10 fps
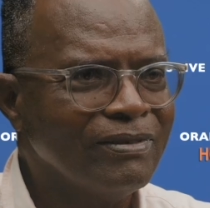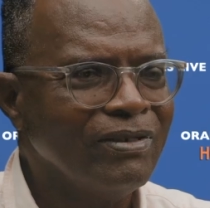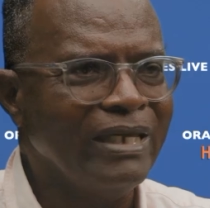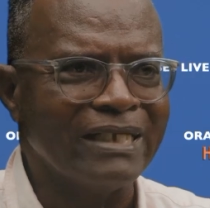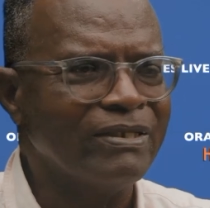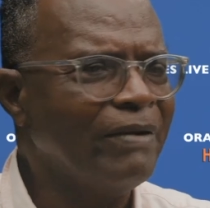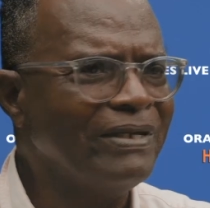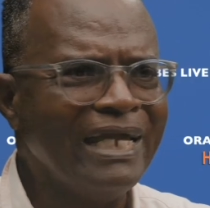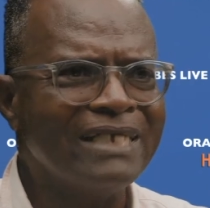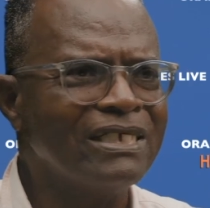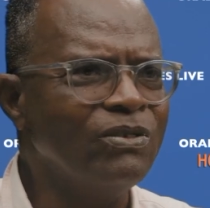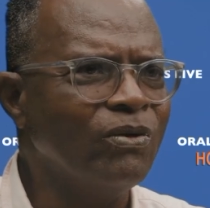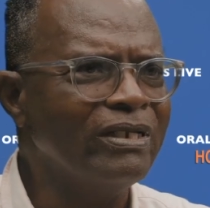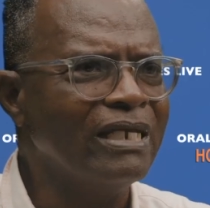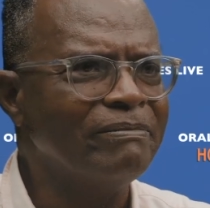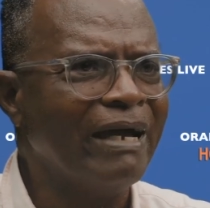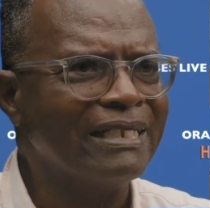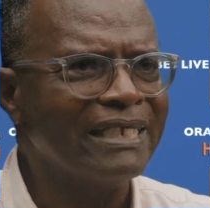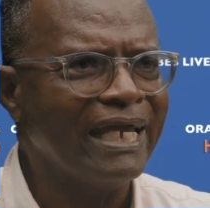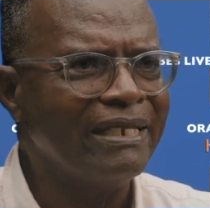Yes, everything has its good and its bad
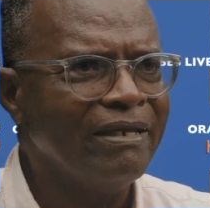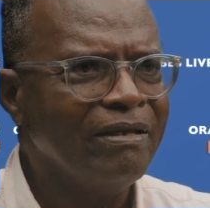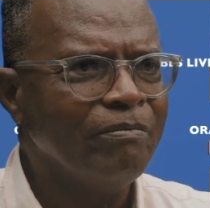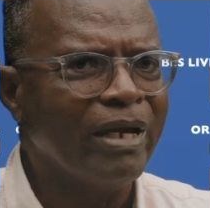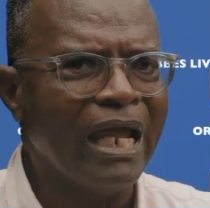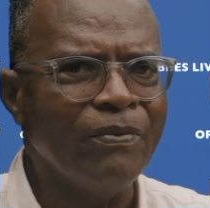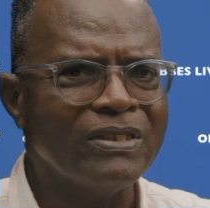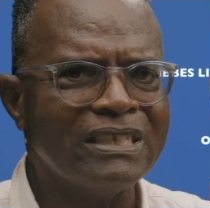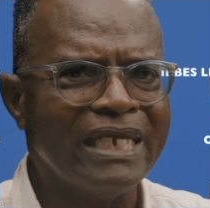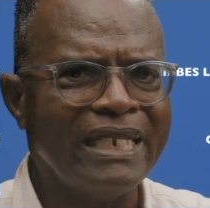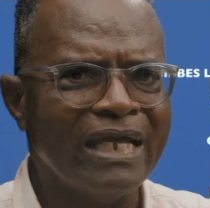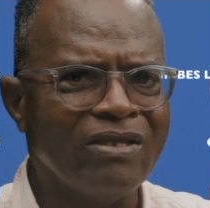side. Yeah. But I would say that